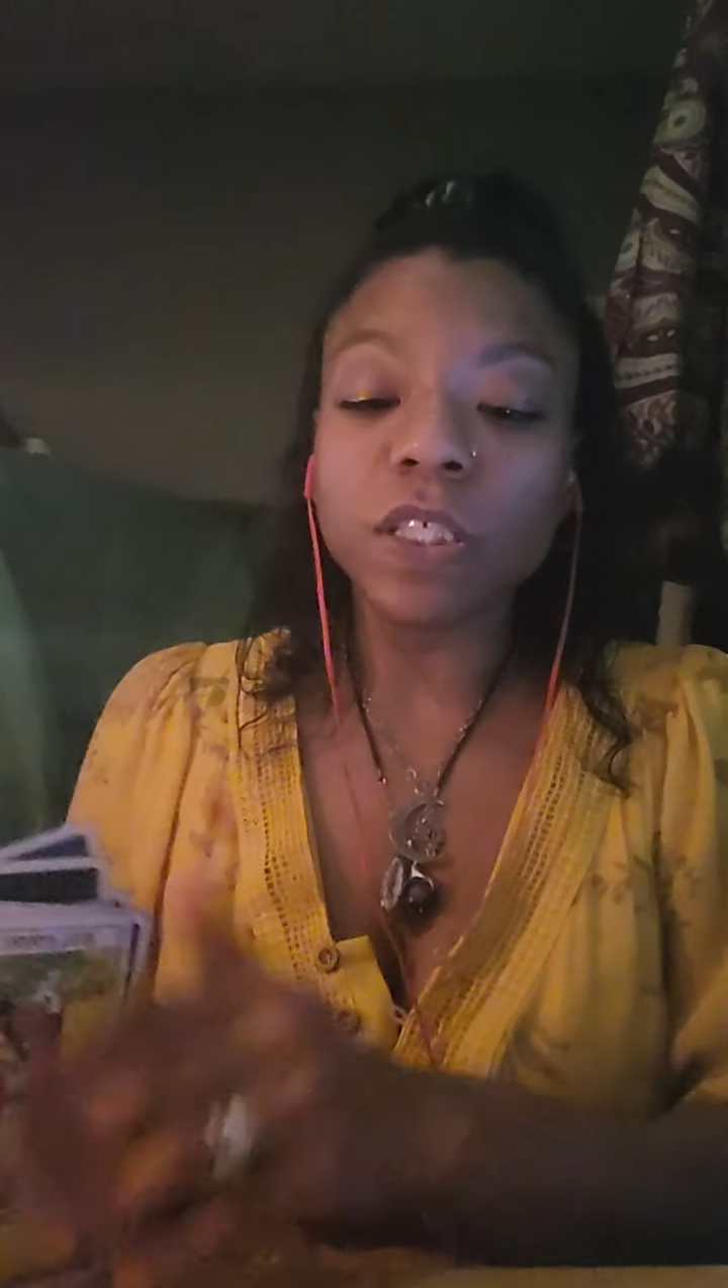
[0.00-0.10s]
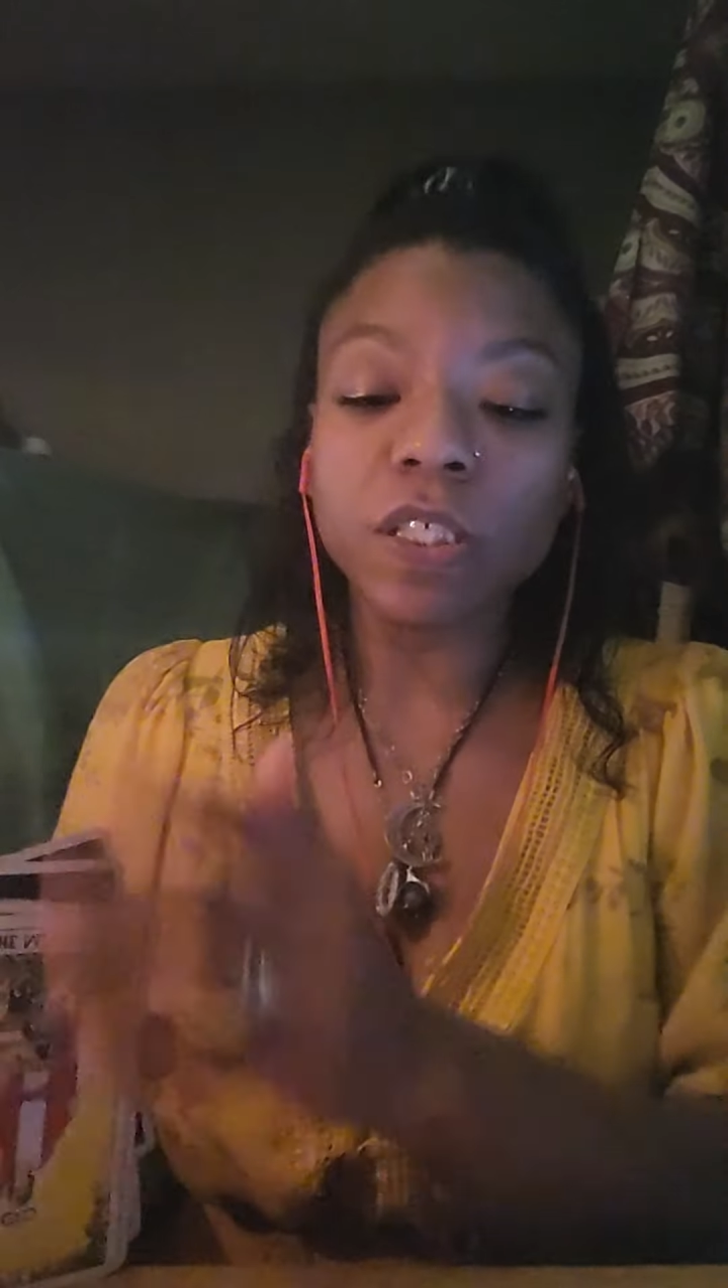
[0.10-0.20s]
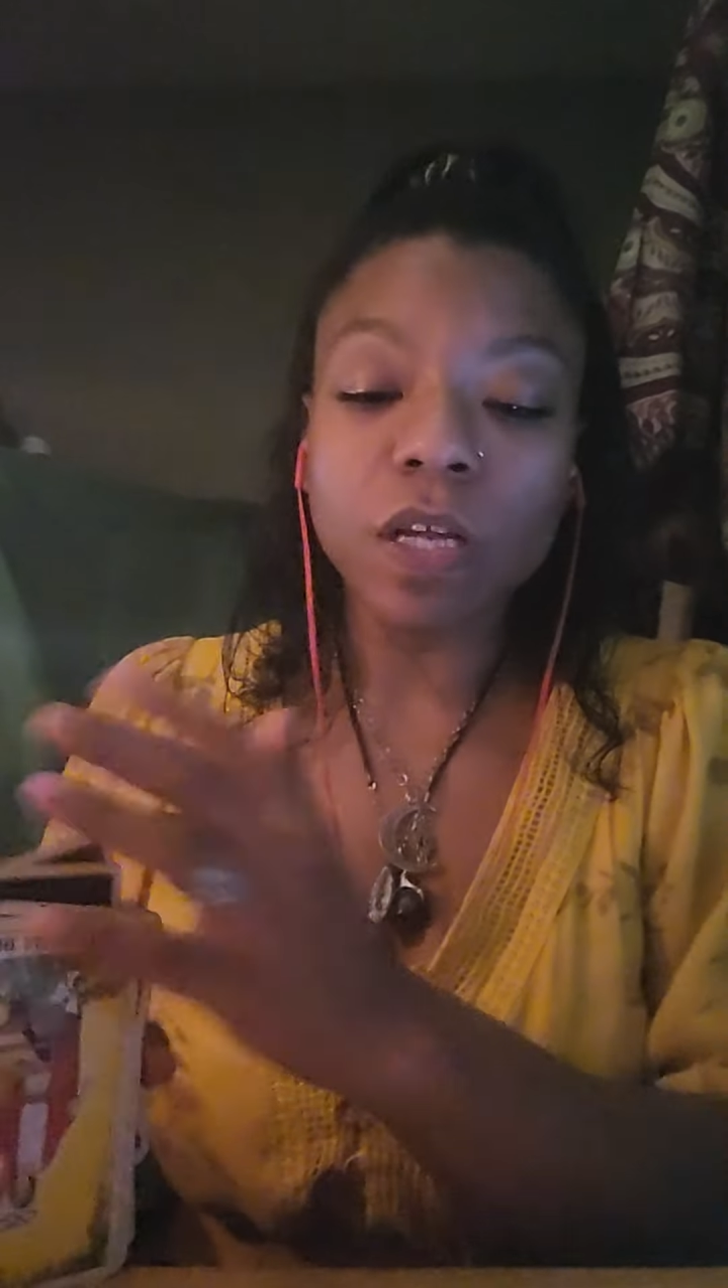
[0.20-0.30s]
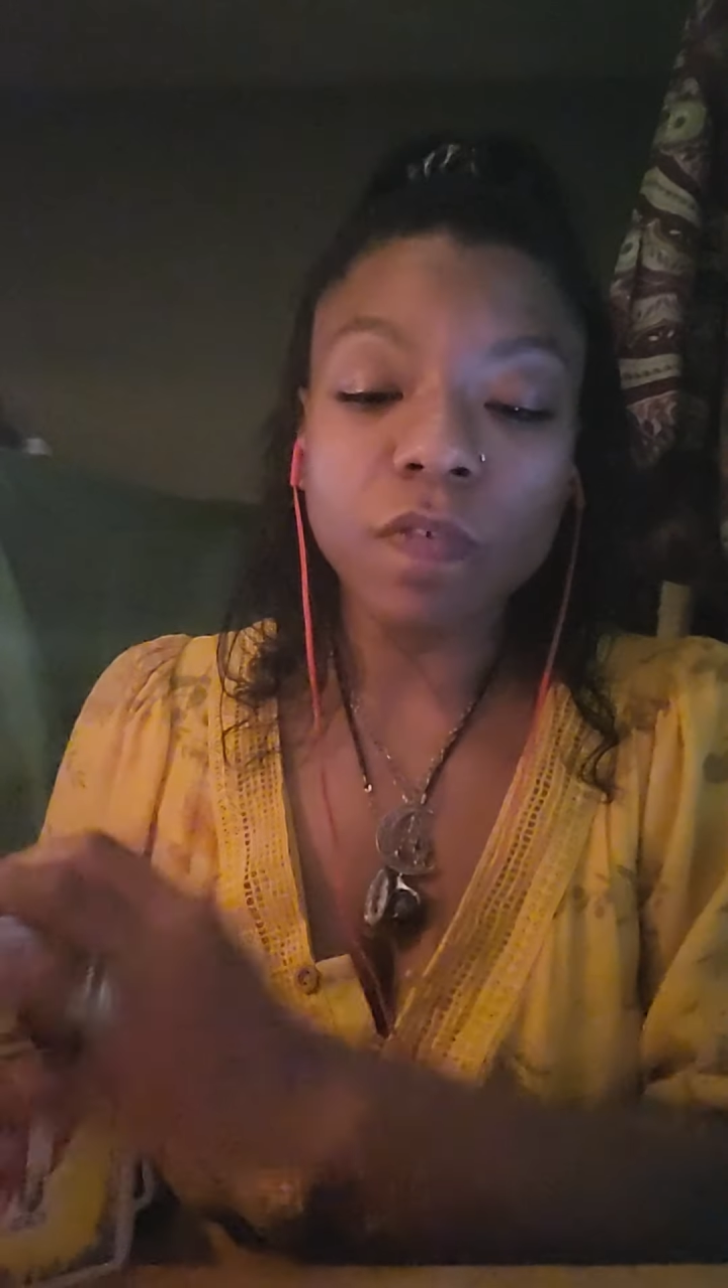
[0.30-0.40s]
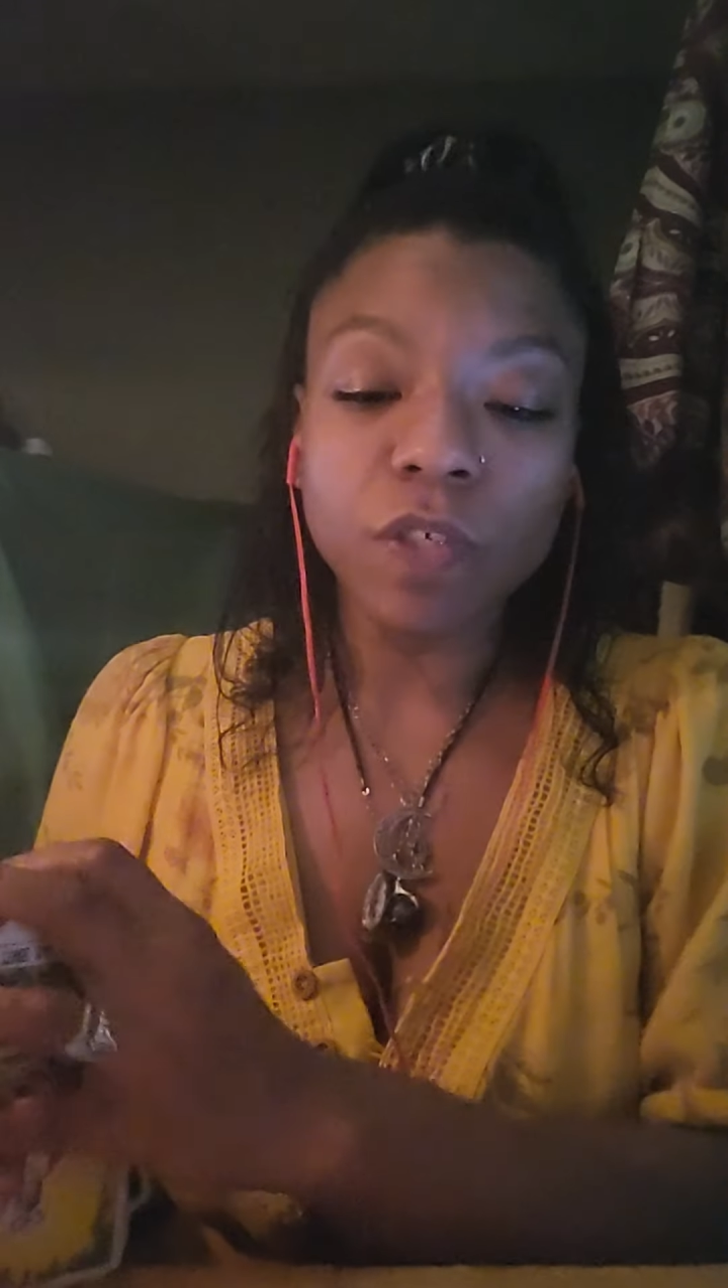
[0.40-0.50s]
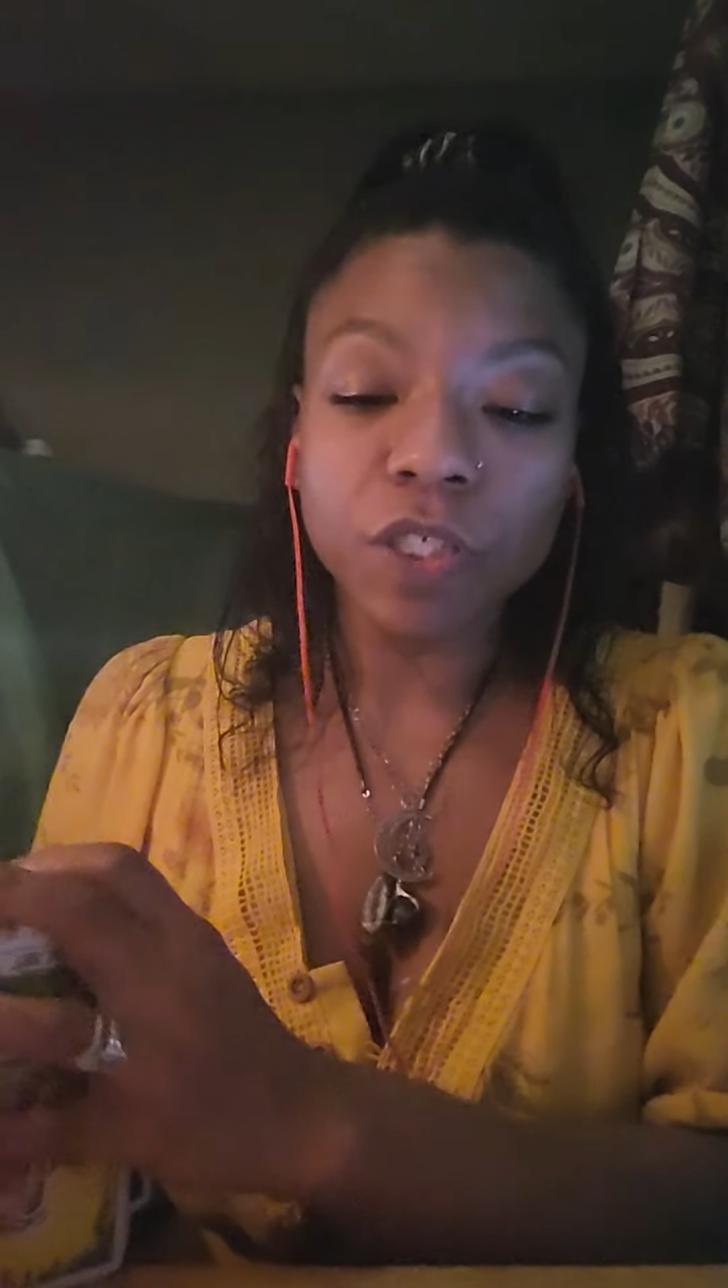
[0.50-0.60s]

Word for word: this lover